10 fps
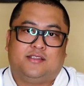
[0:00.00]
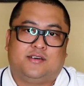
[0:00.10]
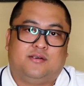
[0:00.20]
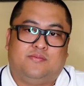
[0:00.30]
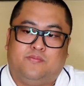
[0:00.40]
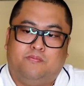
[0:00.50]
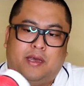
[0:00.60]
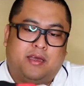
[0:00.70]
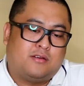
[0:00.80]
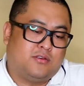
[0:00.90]
So,
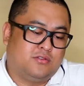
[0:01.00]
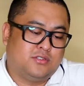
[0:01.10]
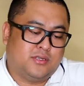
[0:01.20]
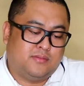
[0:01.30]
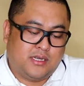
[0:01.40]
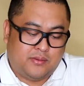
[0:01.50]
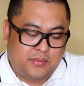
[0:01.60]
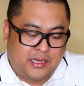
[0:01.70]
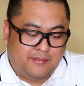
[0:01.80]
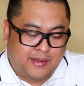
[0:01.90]
pero kung sa mga
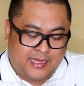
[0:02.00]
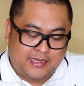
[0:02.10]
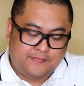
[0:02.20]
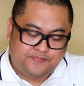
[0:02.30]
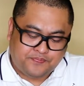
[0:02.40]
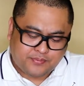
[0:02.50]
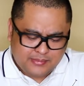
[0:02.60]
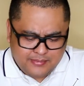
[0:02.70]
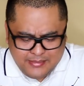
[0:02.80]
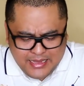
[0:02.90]
big man,
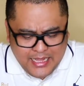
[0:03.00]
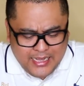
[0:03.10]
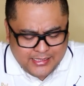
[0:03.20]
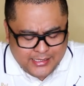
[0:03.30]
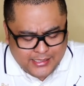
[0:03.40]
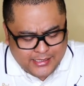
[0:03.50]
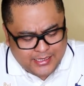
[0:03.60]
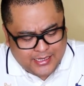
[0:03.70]
I think